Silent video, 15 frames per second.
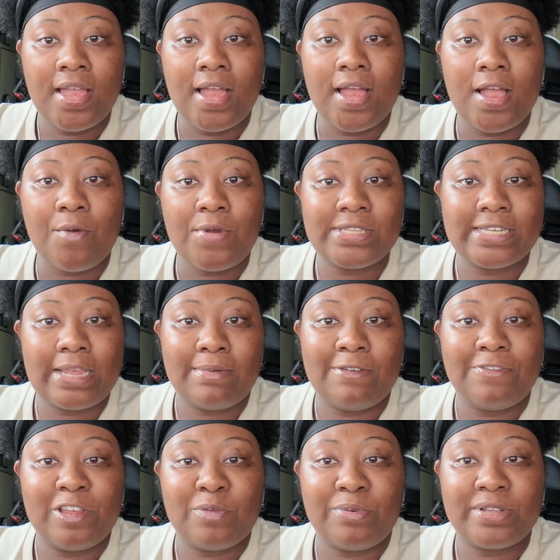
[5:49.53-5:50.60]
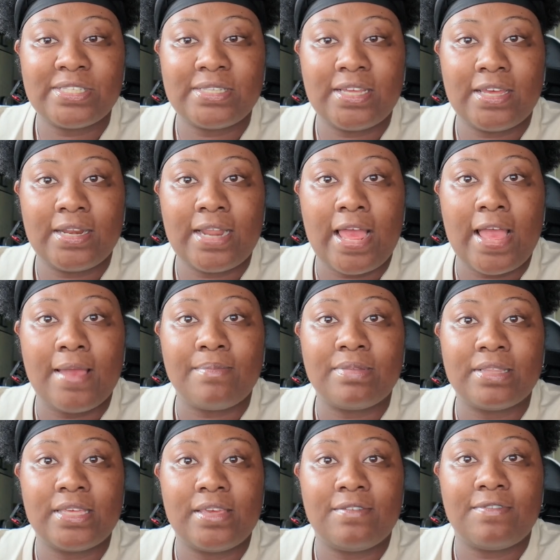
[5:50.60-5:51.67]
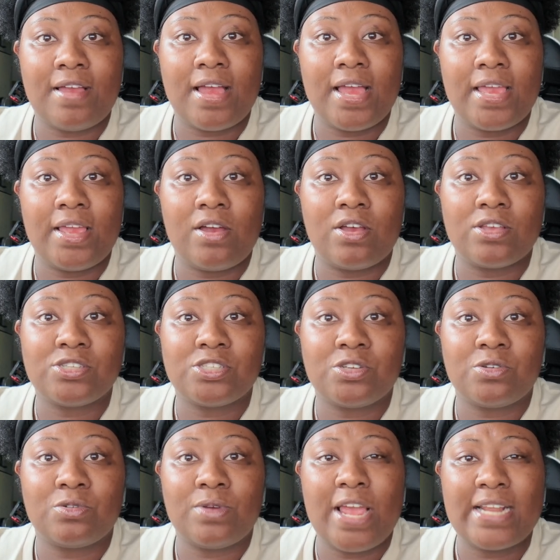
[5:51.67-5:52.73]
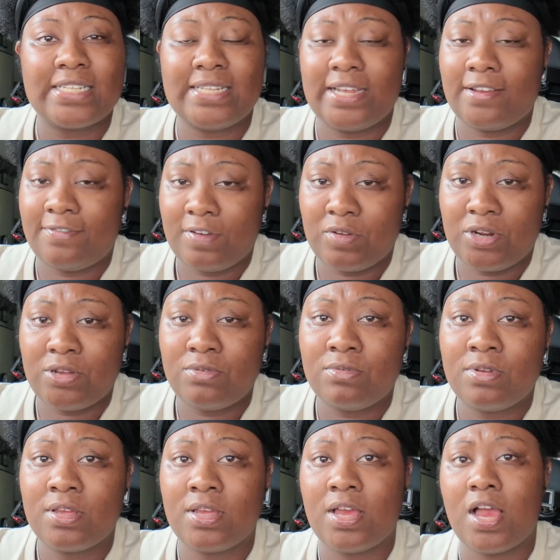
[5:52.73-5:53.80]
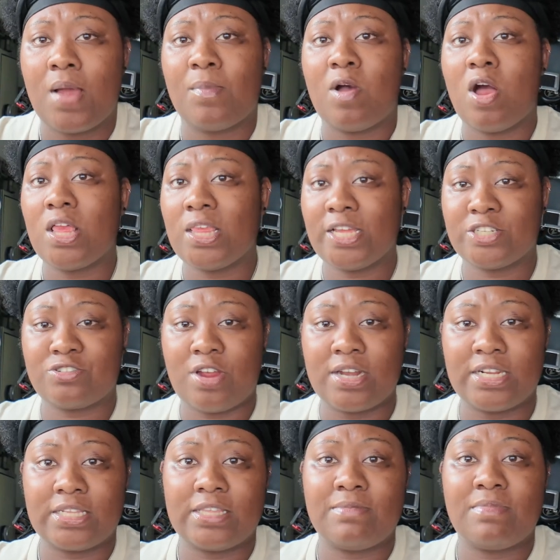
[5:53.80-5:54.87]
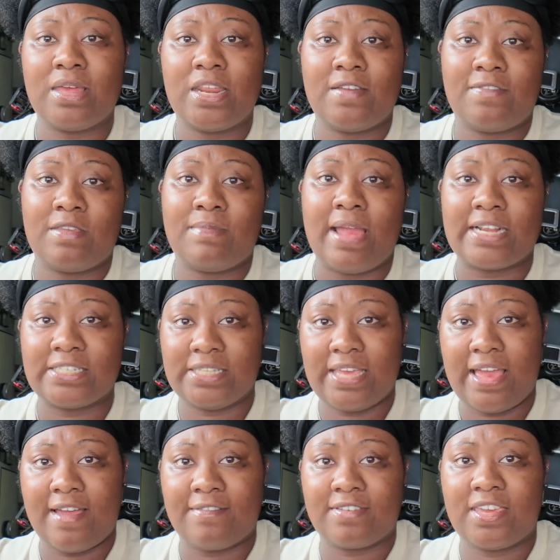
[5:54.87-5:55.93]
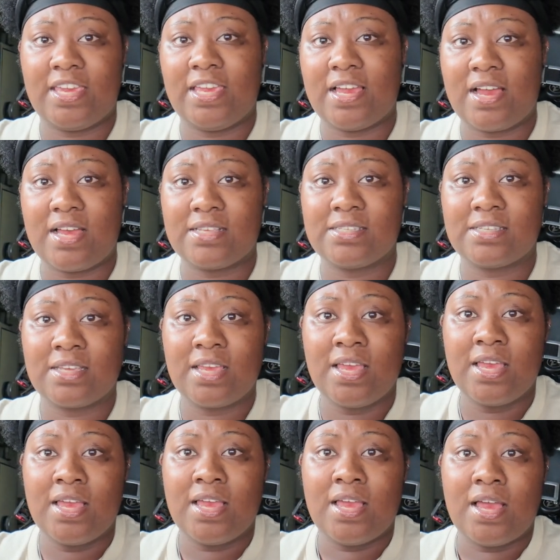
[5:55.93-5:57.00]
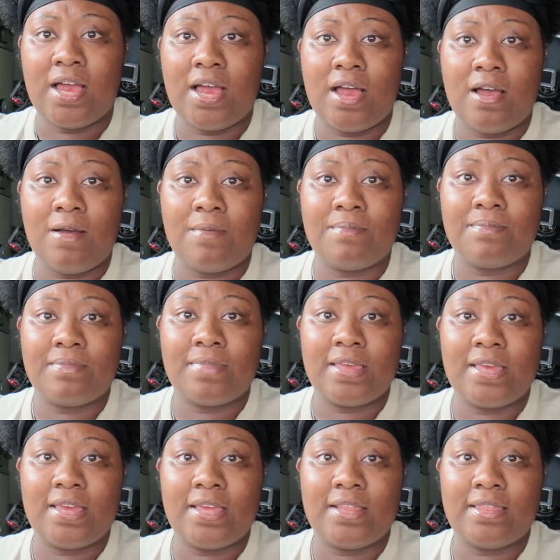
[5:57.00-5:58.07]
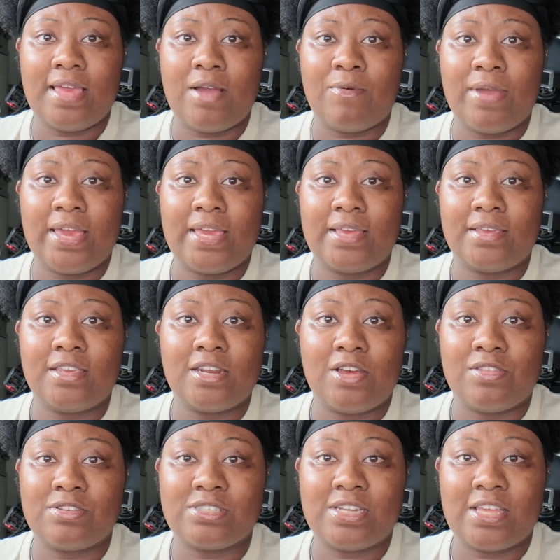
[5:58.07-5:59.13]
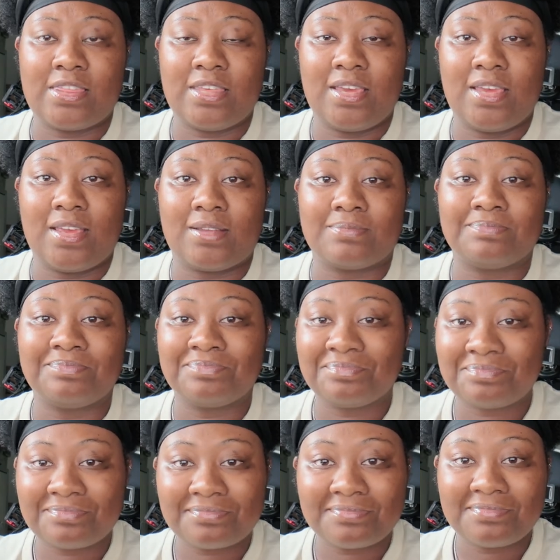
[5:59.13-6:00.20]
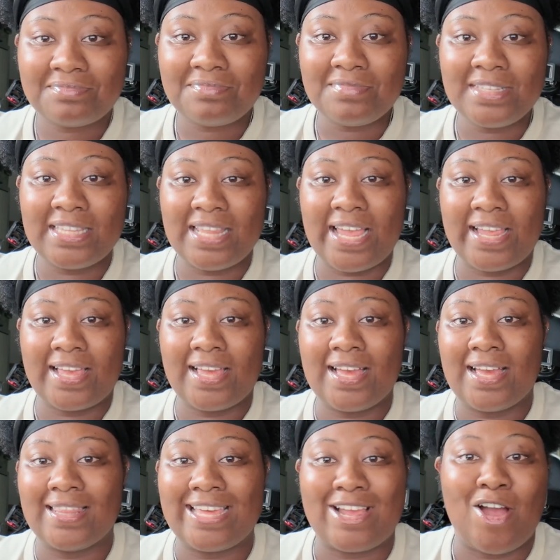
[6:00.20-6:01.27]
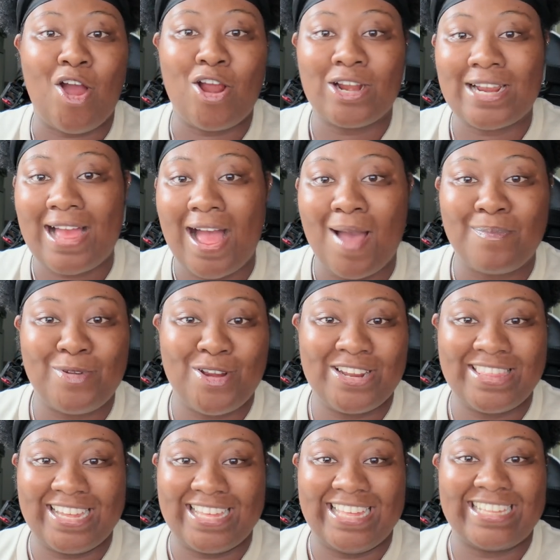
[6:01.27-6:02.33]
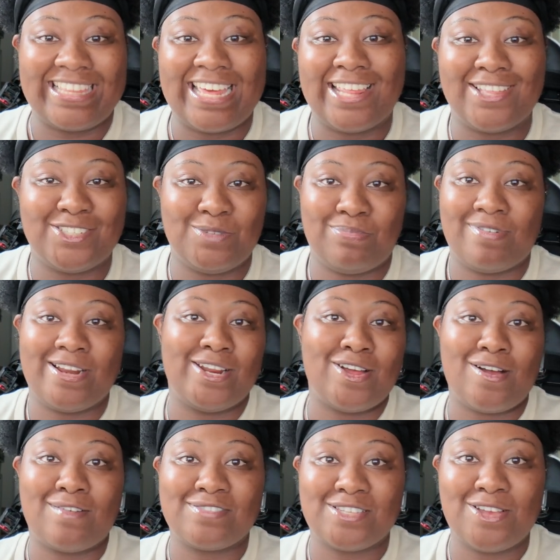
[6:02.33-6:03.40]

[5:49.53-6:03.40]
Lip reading: Once I got my fingerprints done, I believe I also had to take a photo, all electronically. Many of them actually have Kiosk, and that way, there's nothing like a hard copy or anything like that unless you print it off.